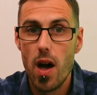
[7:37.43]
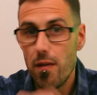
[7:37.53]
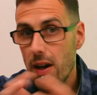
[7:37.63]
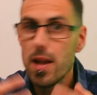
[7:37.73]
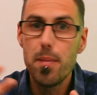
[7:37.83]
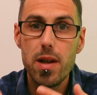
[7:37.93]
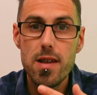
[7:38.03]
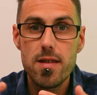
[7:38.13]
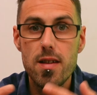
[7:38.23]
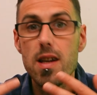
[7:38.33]

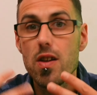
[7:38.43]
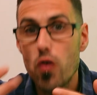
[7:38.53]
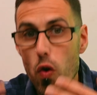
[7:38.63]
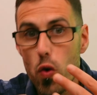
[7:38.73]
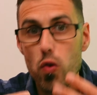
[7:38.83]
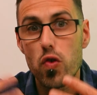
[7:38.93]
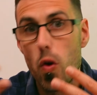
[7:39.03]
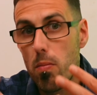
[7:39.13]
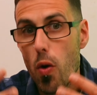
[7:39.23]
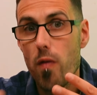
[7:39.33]
Availability is also
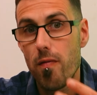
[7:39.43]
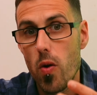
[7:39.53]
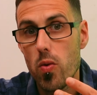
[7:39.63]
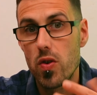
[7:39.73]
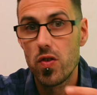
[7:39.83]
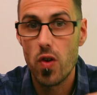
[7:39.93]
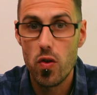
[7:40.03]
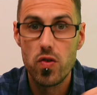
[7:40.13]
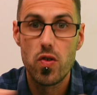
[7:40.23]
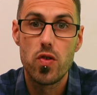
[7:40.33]
more focused on
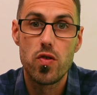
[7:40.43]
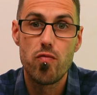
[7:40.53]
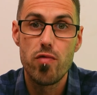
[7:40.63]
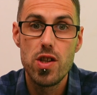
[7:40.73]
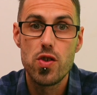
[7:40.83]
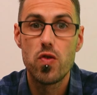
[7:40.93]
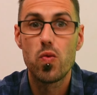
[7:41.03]
certain regions,